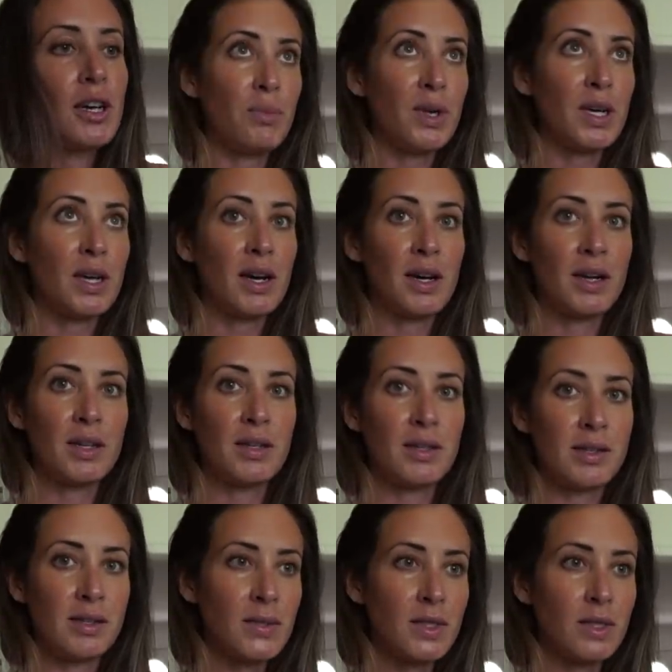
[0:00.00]

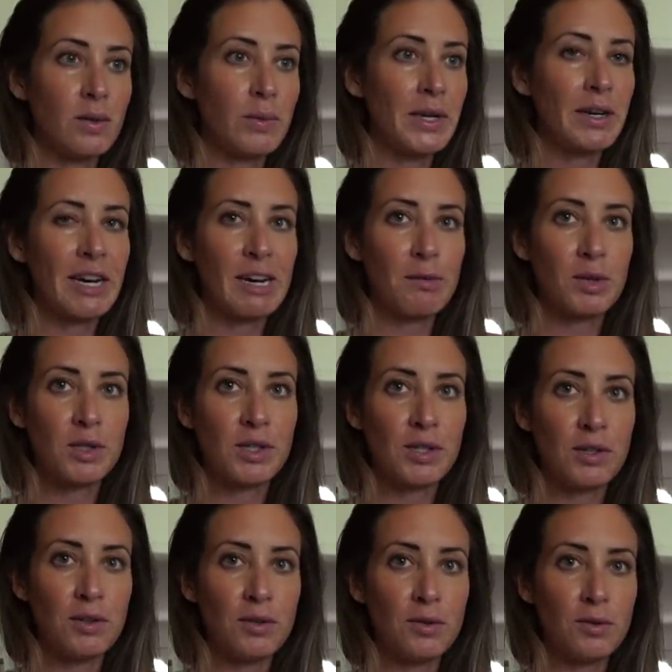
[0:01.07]
because we are able
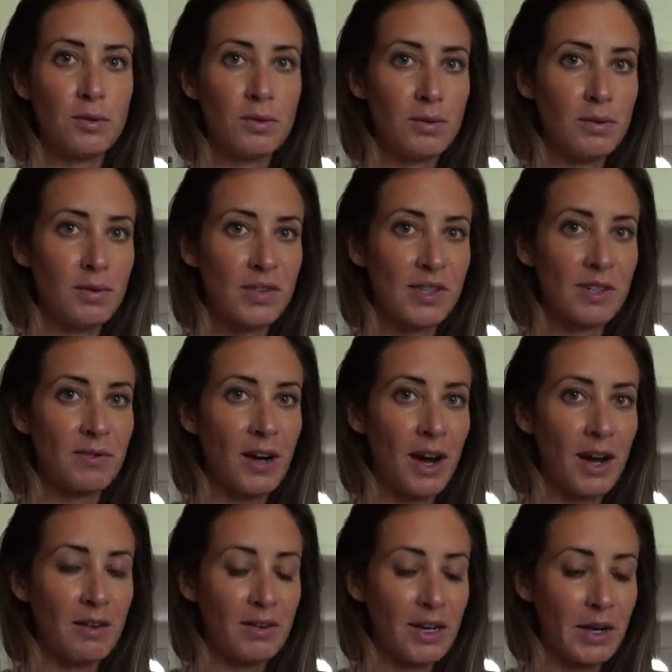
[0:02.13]
to
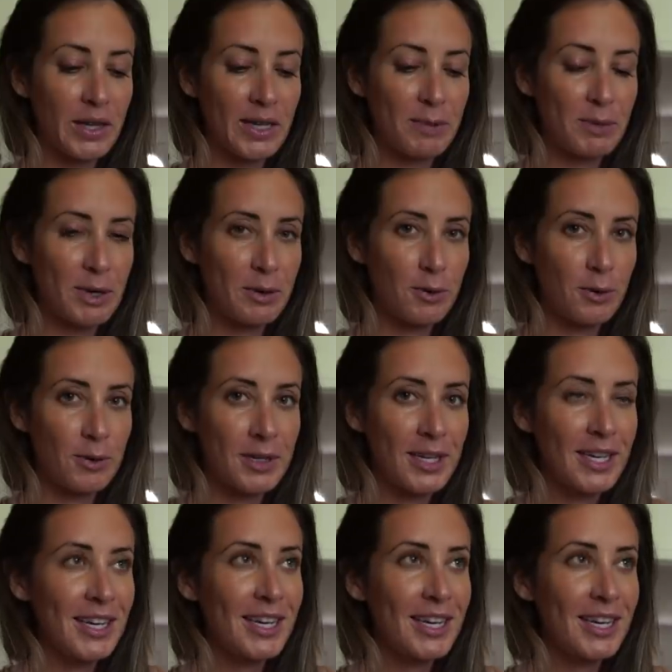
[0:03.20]
survive, and I think it's pretty cool.